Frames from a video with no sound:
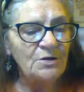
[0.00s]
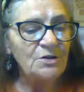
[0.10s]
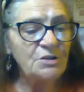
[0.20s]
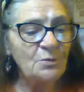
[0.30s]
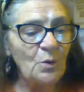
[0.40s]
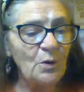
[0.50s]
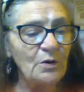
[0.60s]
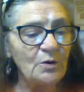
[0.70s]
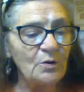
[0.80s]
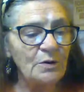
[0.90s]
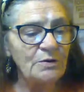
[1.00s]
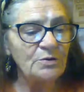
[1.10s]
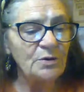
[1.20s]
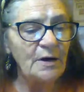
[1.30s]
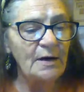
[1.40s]
She wore a green
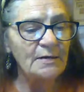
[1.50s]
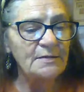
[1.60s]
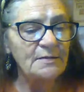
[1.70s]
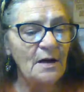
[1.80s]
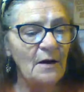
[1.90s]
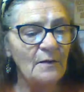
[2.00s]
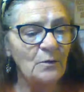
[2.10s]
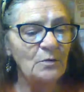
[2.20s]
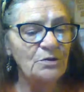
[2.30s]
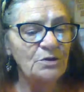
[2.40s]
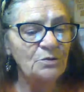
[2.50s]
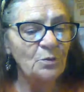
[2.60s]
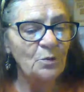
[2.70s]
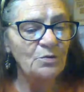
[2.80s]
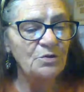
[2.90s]
dress, not the one she had
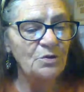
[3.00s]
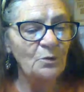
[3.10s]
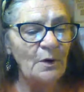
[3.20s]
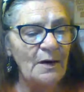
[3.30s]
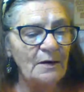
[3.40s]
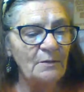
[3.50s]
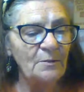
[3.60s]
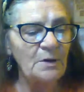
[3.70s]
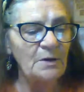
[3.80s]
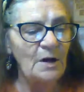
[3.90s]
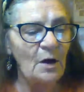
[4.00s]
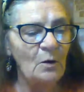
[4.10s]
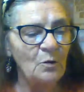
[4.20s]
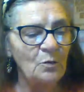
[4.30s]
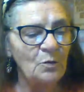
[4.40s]
worn to the wedding, but an
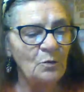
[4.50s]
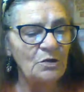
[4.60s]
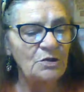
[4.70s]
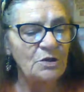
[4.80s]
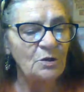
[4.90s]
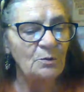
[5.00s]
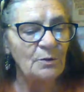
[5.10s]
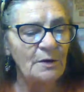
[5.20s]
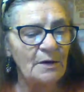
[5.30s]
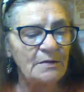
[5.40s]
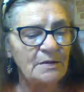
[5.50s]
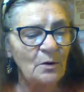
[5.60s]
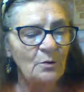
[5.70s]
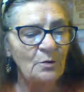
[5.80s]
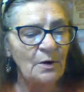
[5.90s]
old one which Gilbert had
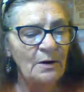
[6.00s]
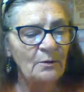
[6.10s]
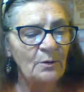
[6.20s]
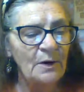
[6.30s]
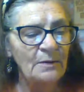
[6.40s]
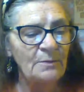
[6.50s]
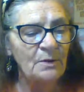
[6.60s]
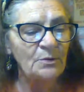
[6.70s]
told her at a Redmond